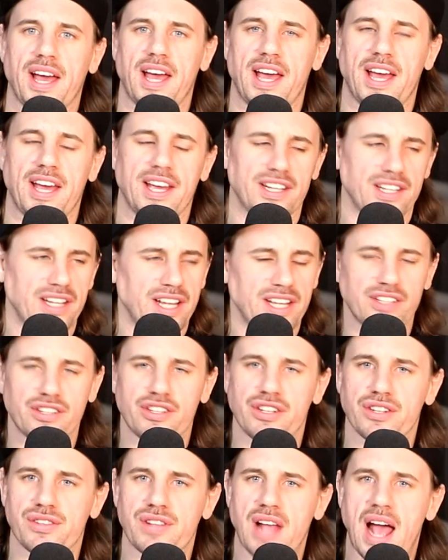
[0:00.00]
And it
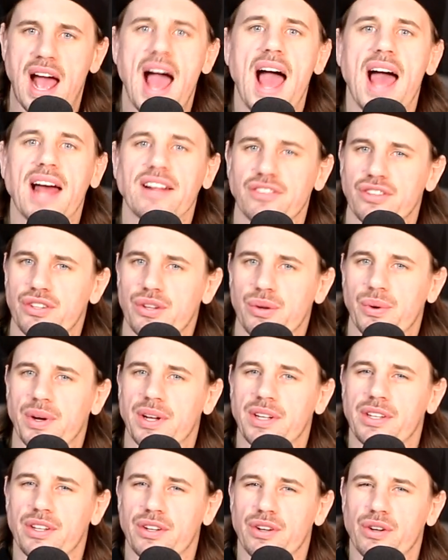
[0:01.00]
just adds to
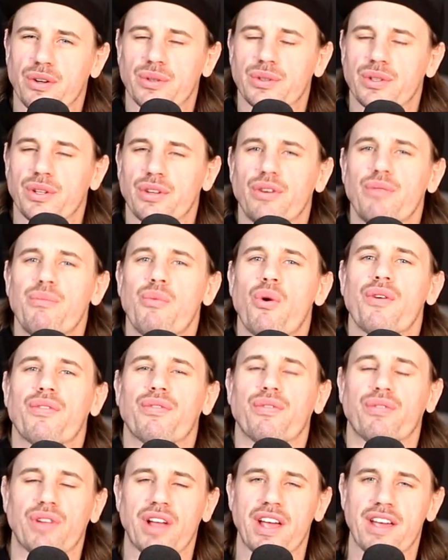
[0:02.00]
it, a little more
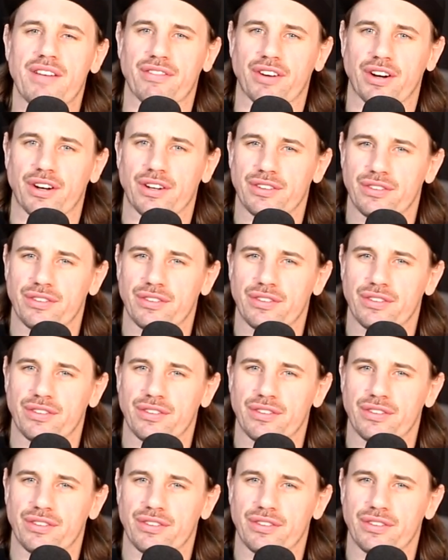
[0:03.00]
flavor.